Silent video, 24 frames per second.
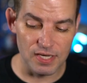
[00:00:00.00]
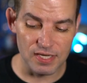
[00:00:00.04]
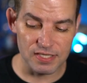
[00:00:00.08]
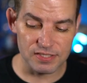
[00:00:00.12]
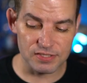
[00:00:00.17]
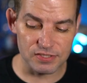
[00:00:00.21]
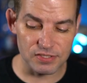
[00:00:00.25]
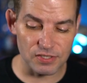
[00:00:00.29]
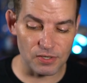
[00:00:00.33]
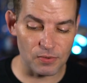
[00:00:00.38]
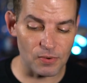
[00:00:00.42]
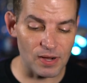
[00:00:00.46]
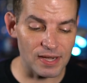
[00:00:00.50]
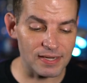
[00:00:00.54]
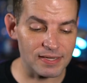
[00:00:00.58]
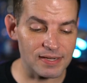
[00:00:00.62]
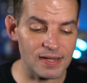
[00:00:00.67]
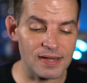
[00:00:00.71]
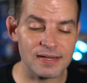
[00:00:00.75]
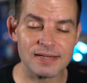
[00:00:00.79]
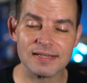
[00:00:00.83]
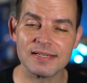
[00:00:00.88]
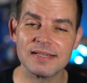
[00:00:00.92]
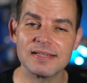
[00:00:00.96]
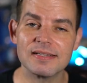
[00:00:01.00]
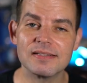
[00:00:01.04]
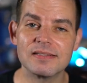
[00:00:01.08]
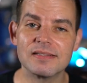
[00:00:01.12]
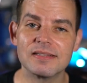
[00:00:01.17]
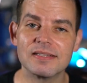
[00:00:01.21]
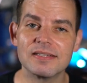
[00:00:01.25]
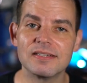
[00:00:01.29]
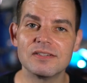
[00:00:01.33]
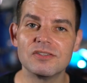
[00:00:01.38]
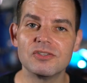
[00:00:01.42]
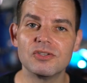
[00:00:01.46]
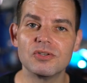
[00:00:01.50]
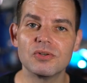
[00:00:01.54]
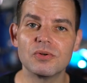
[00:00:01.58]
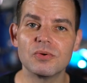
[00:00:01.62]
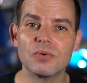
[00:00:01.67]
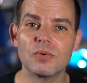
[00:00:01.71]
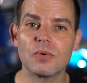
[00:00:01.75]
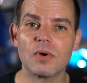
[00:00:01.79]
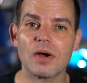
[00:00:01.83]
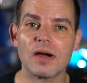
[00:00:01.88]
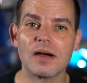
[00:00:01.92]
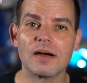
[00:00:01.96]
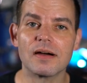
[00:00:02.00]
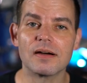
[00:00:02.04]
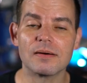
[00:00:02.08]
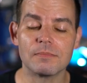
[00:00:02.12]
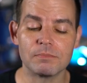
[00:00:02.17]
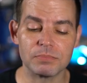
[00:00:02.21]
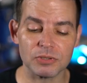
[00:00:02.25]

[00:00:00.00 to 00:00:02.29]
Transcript: So I got in the new uh,